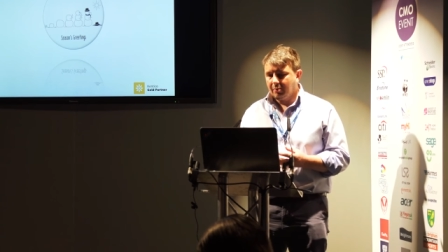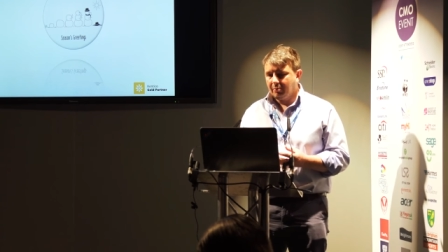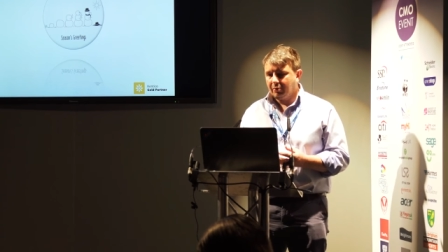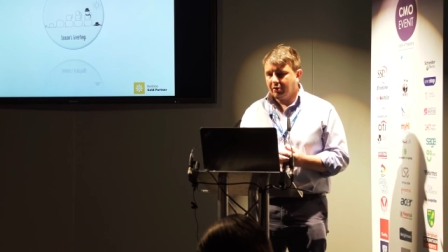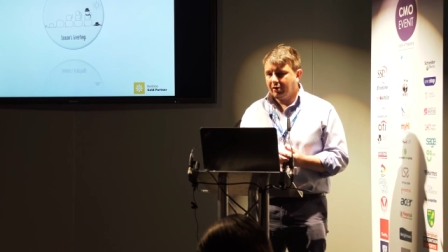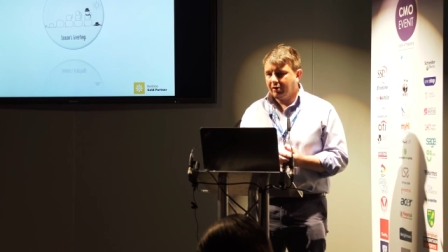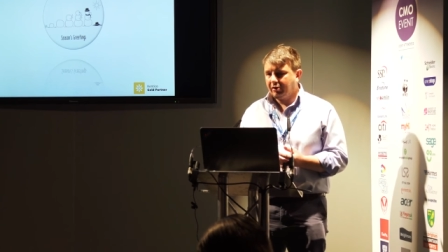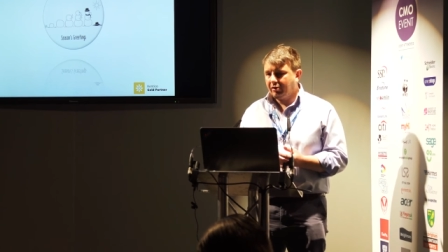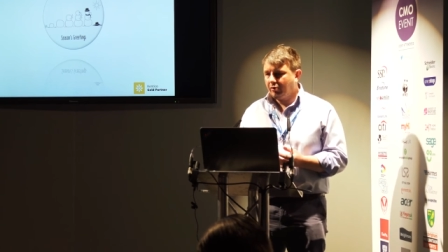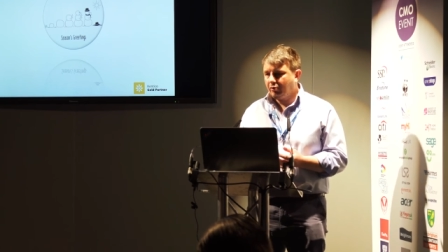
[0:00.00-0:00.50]

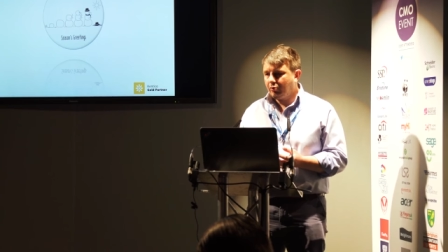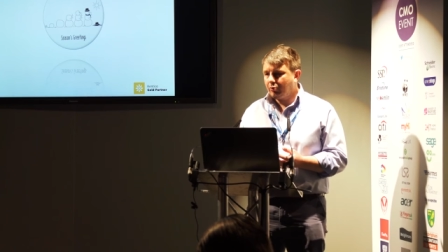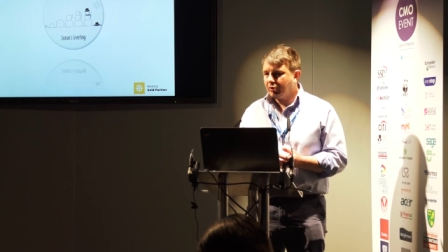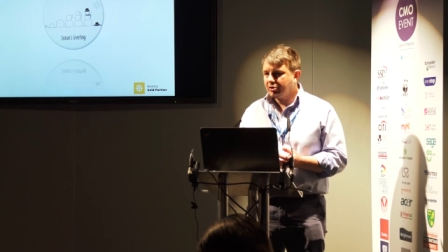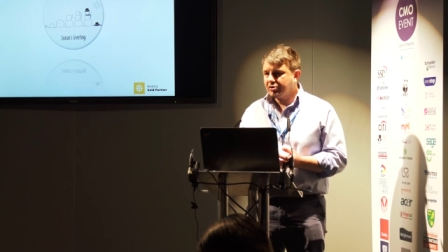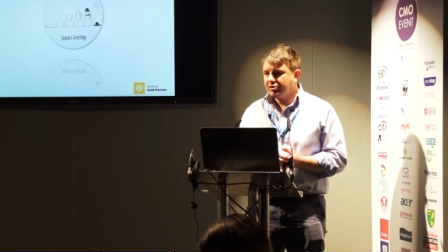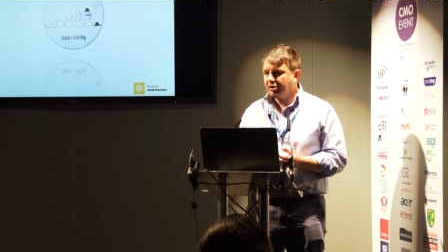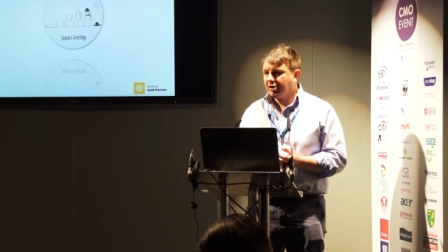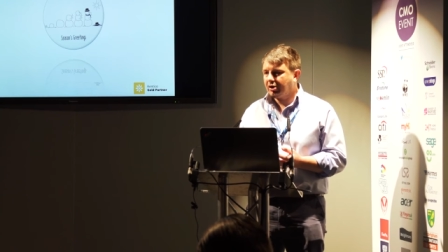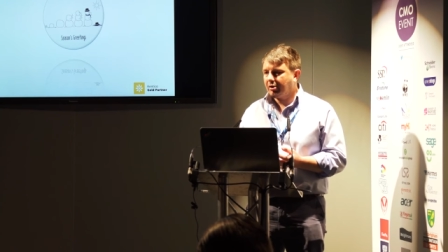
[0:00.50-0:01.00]
but they don't
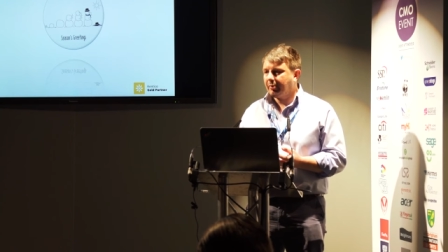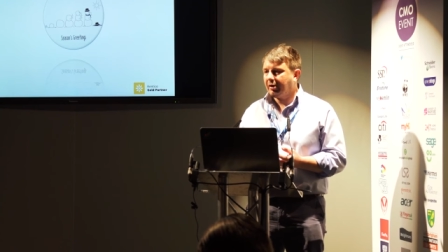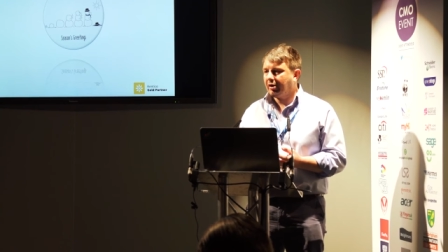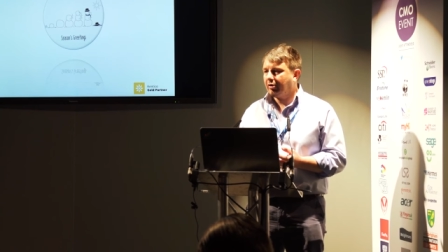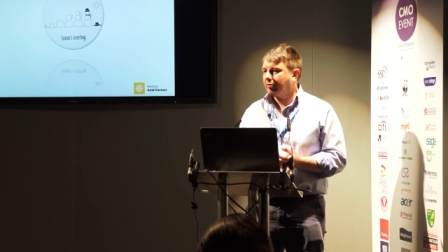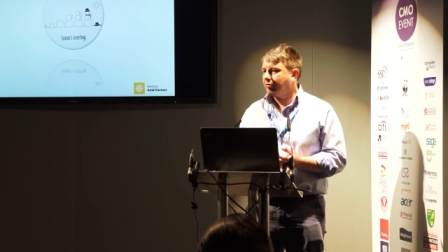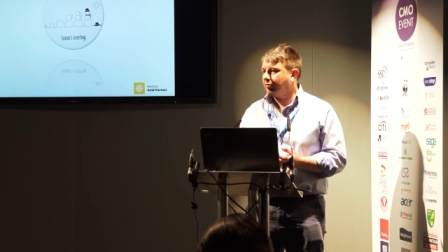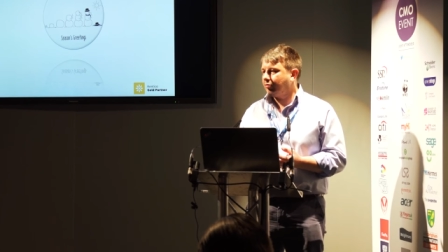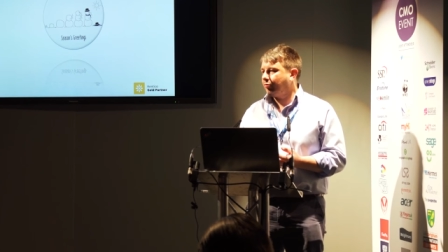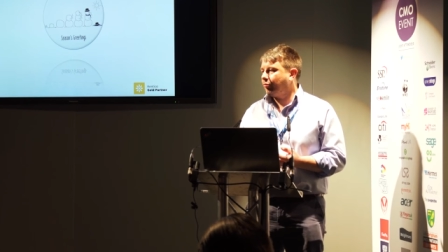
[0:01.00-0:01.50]
always think
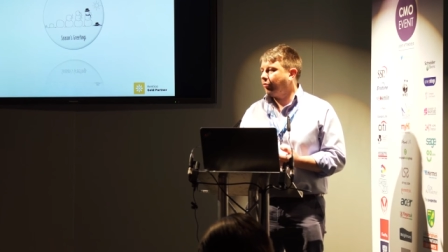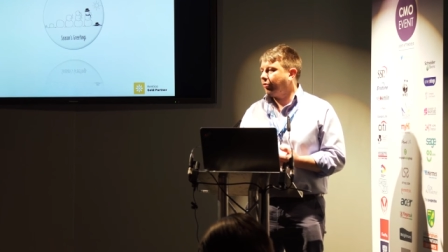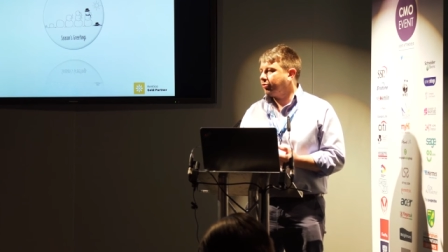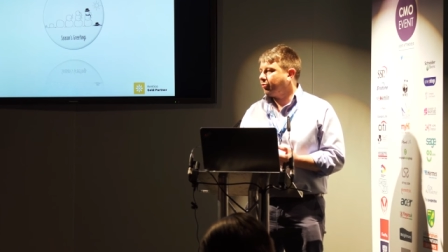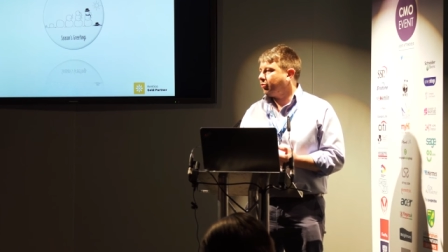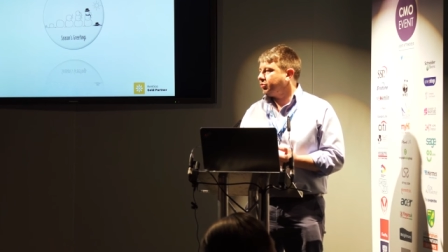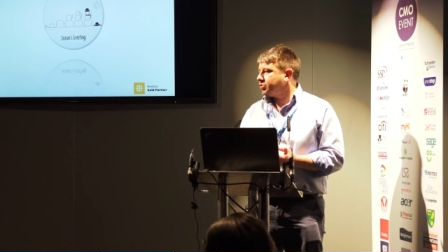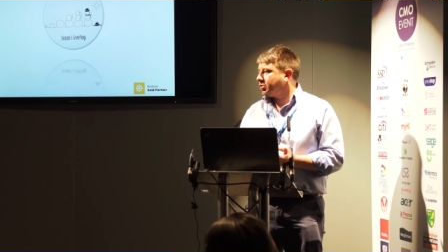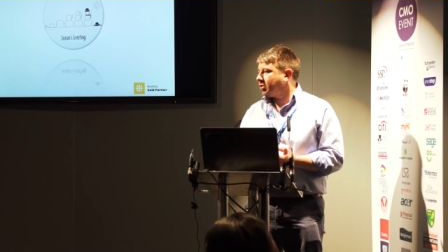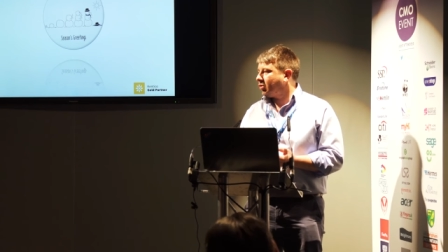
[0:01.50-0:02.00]
about what,
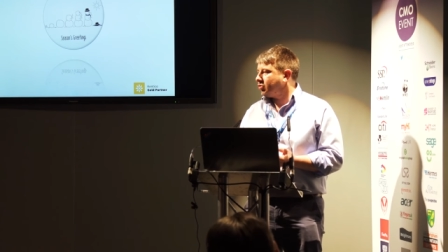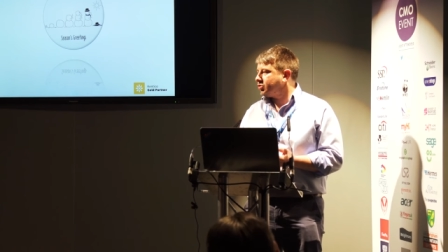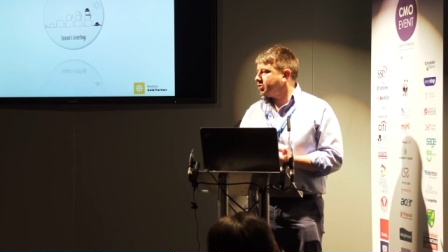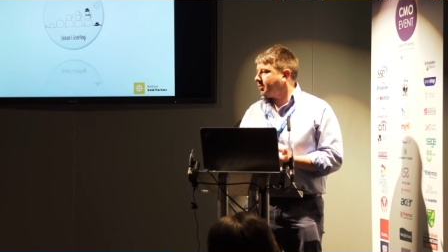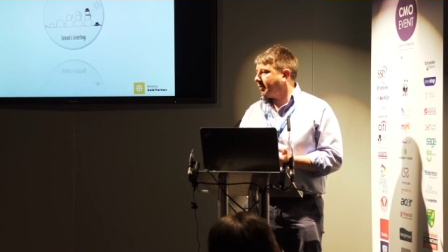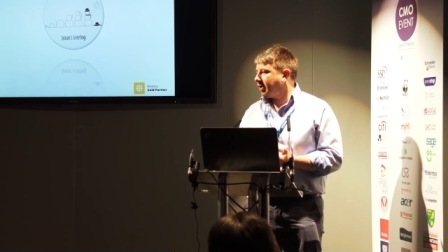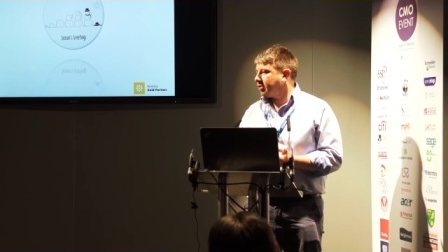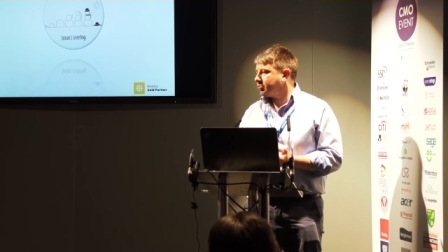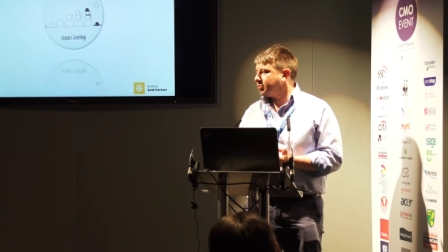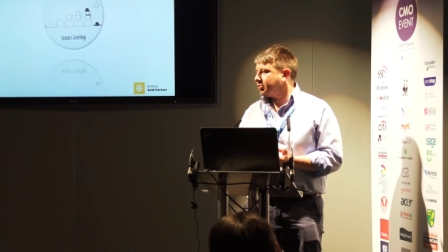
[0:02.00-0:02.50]
what's the
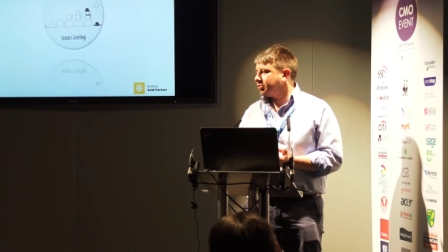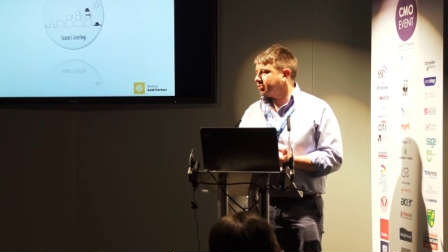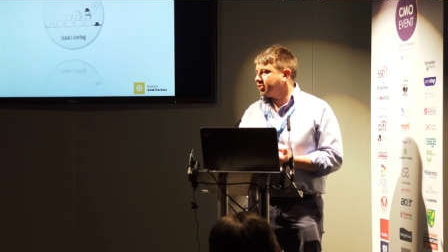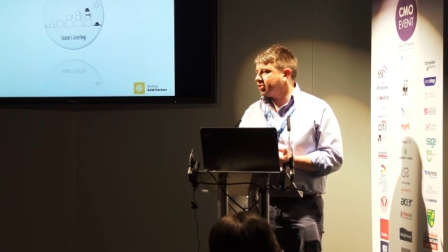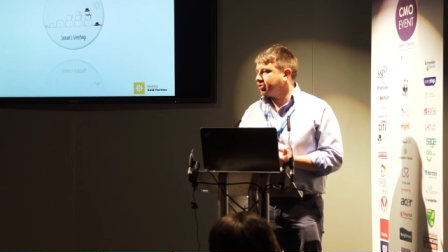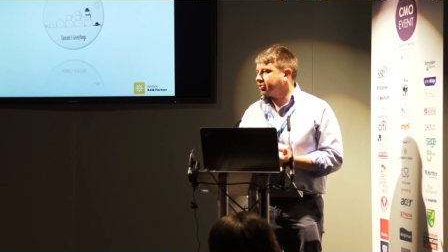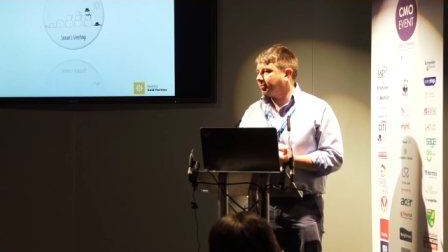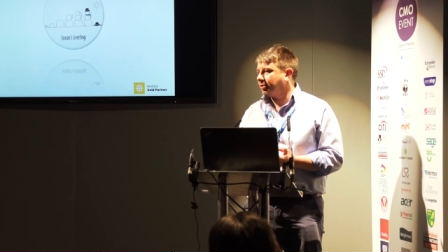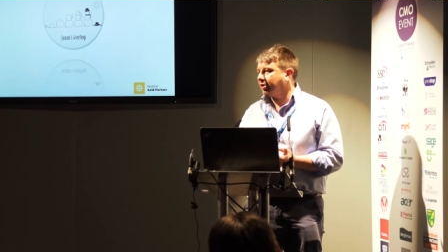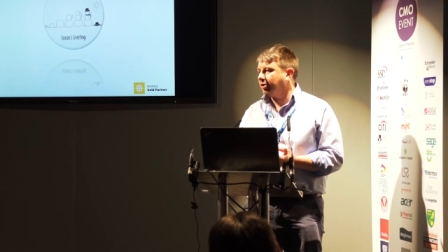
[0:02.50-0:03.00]
content management
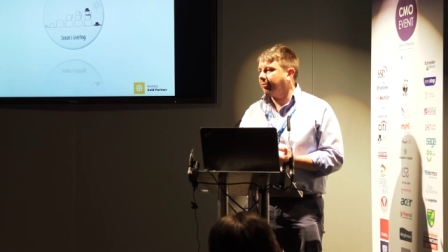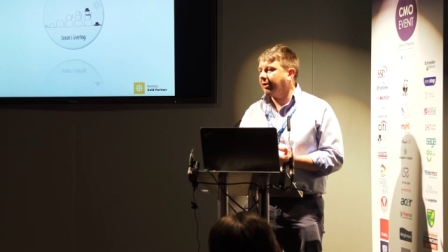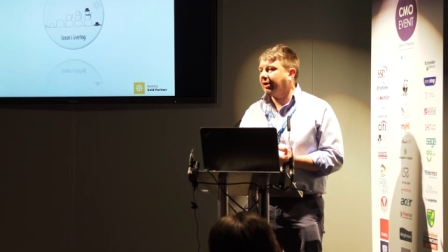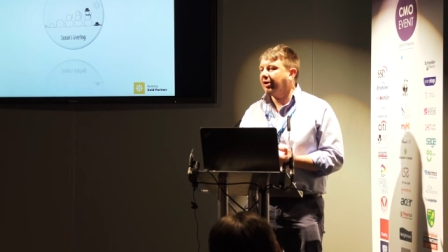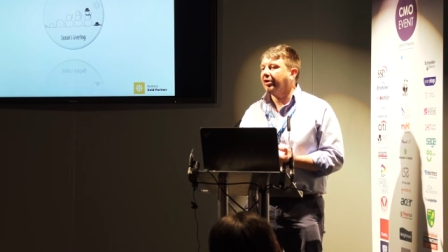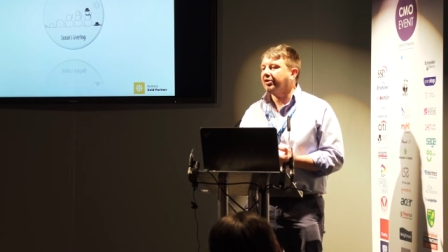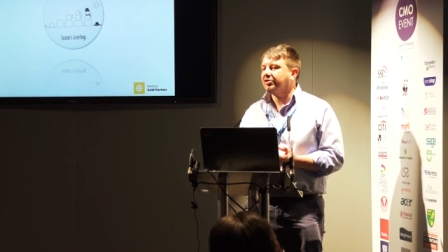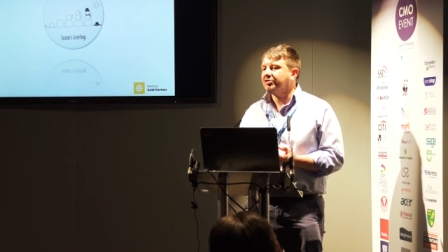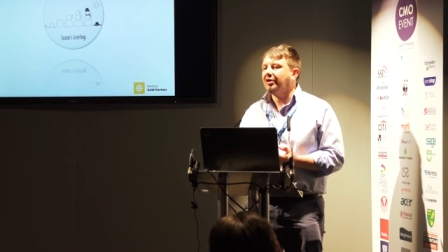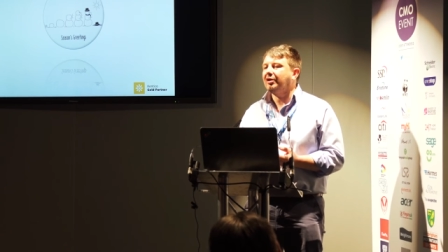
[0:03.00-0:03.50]
system going to be
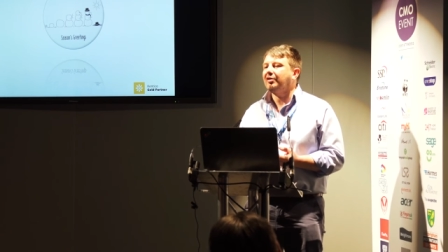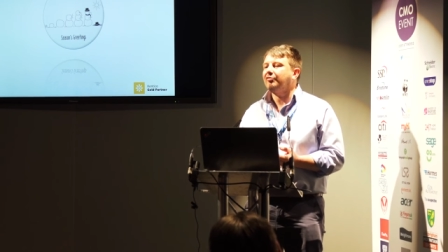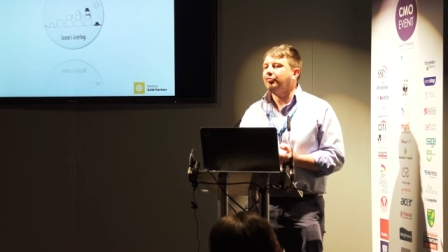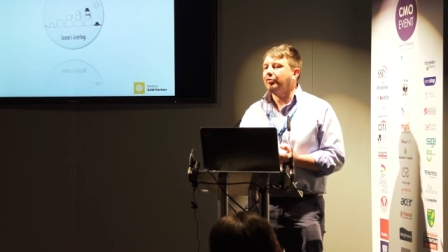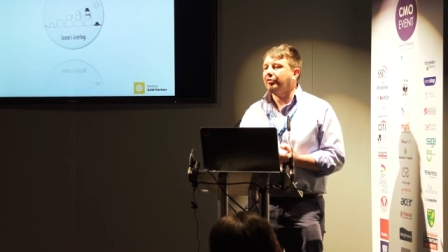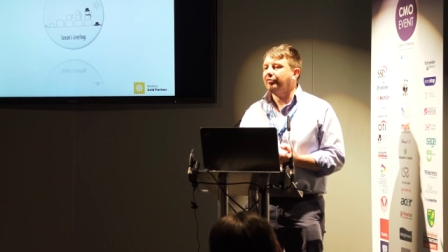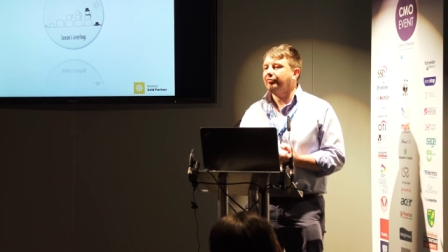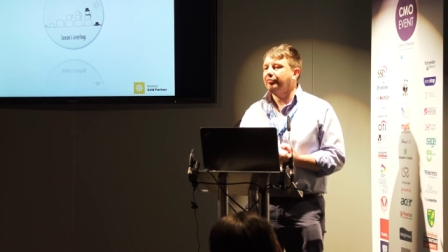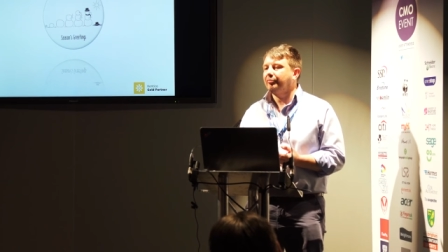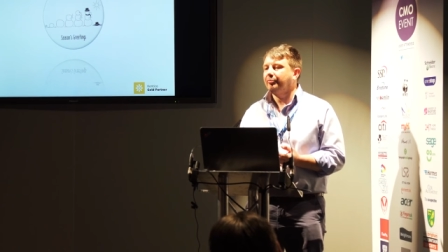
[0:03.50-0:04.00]
like to live
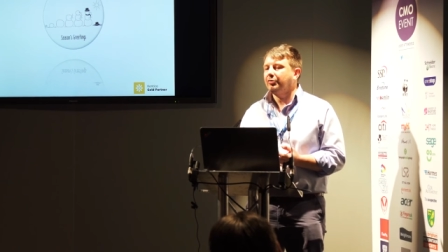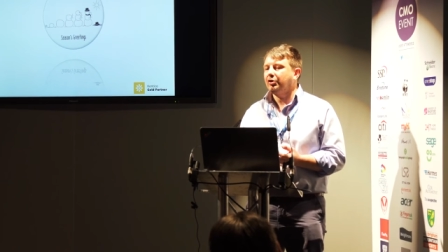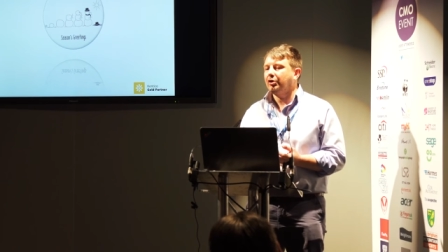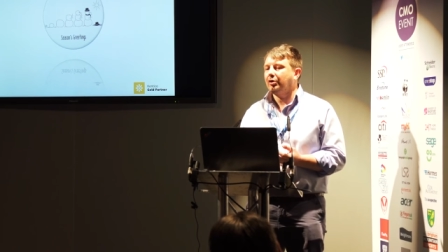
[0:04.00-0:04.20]
with.